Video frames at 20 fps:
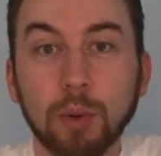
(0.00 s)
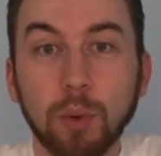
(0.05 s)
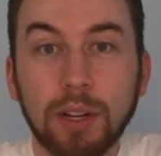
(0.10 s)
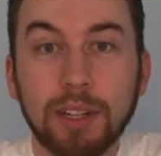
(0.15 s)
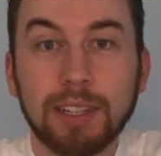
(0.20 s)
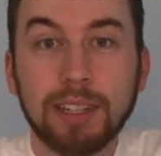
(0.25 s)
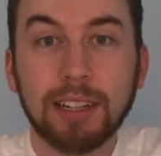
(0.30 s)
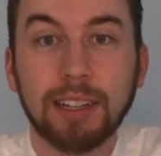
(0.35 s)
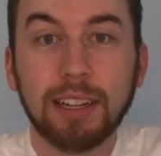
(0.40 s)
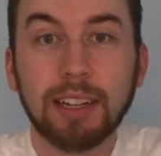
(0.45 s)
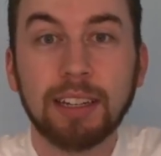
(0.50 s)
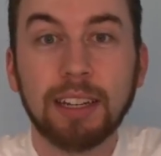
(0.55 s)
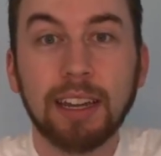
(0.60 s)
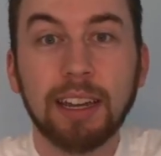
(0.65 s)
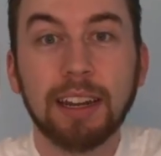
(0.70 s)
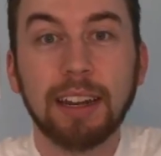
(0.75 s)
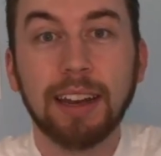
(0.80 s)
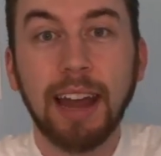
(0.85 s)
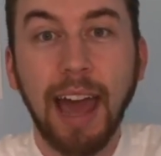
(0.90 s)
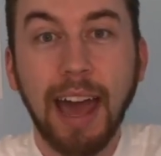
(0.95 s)
He recently
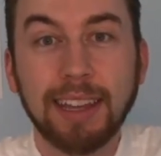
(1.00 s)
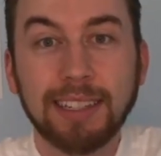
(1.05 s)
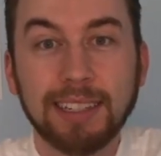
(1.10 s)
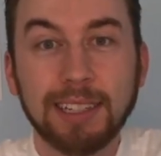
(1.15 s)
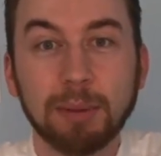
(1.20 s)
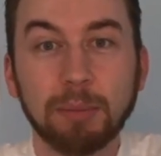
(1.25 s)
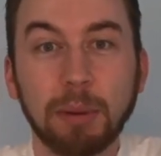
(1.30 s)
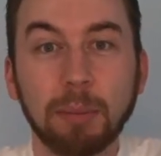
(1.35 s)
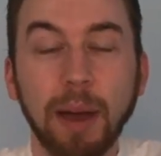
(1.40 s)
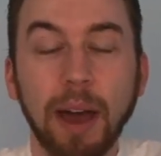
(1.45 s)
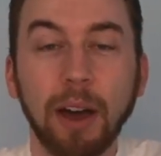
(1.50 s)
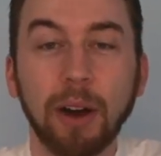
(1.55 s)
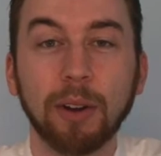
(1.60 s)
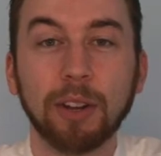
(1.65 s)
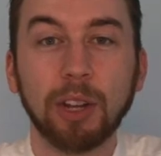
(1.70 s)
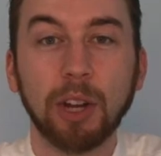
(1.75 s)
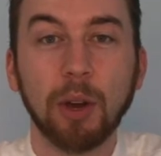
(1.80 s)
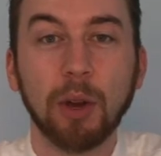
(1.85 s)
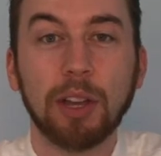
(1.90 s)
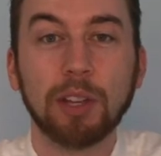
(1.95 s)
did and asked him
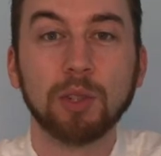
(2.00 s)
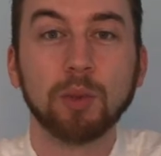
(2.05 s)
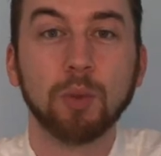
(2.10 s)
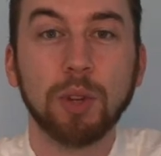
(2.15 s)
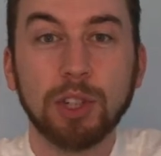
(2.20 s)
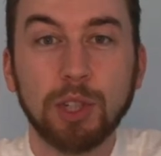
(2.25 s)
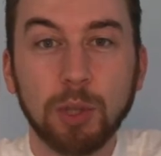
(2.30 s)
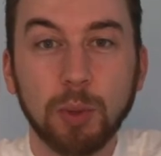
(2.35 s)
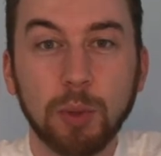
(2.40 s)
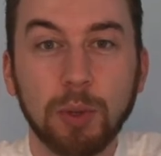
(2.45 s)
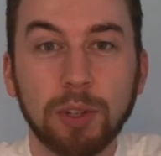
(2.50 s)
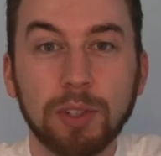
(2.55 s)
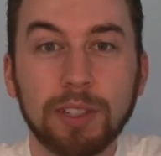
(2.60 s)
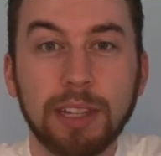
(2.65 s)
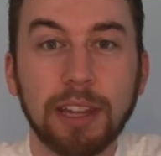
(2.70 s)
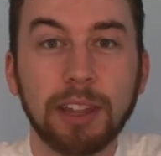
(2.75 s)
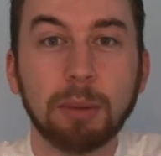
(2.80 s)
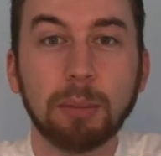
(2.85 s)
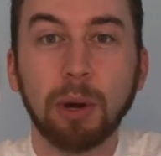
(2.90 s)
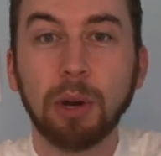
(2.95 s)
about his
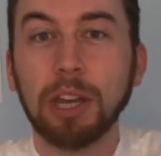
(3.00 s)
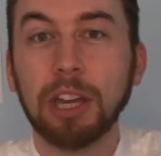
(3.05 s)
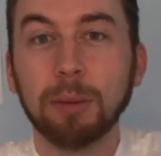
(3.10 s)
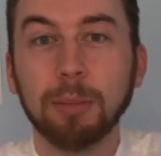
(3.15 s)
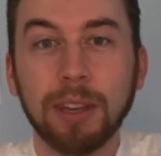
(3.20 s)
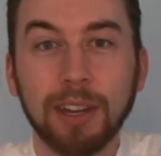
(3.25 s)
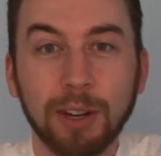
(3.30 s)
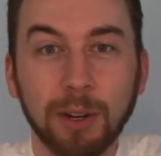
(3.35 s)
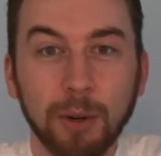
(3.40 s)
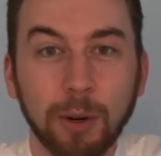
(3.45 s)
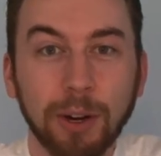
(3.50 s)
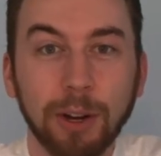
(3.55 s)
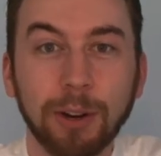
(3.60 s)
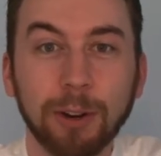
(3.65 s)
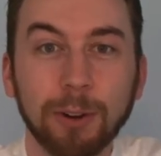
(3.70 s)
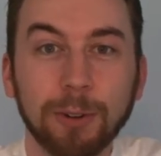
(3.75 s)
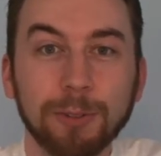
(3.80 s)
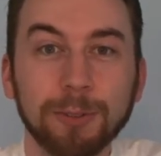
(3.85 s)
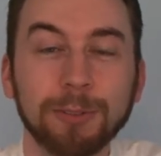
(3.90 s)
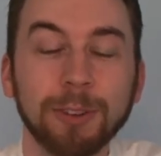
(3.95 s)
rituals at the Bohemian
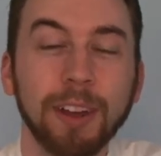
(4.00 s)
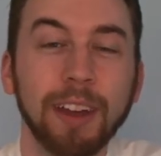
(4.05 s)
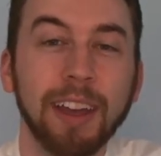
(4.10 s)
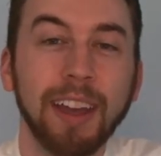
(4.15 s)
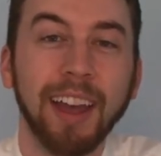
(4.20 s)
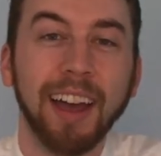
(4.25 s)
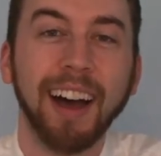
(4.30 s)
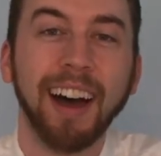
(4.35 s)
Grove.